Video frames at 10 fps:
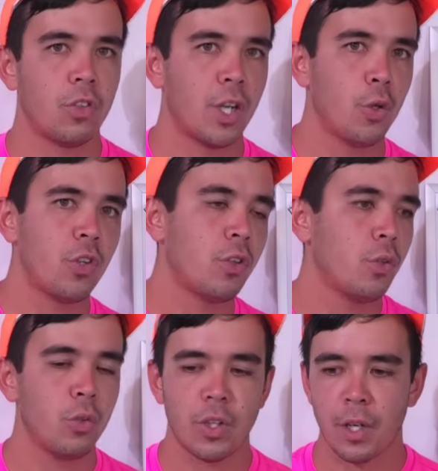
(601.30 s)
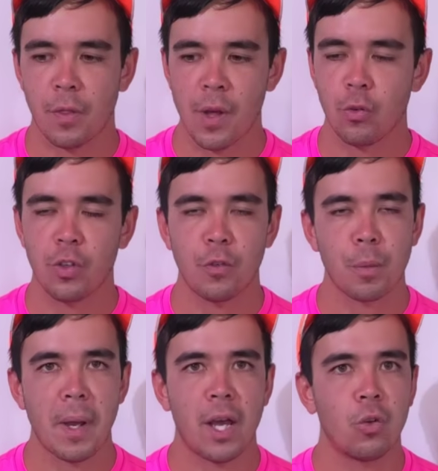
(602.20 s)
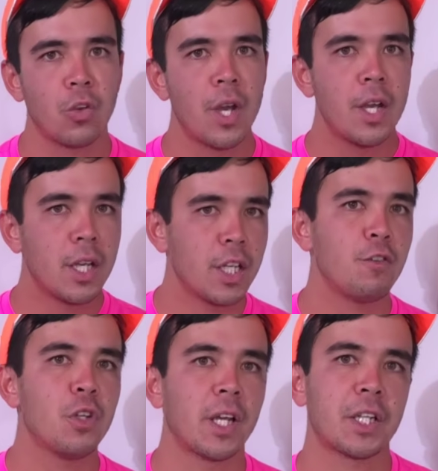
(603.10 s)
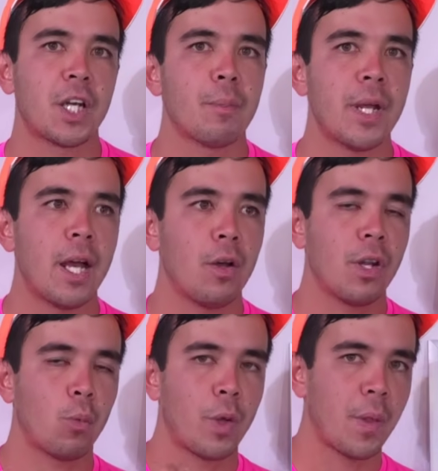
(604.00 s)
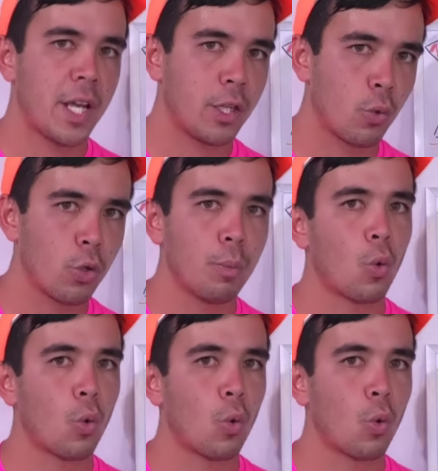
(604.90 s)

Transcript: and OC2s and 1,000 different paddles. If you'd like to come down with a group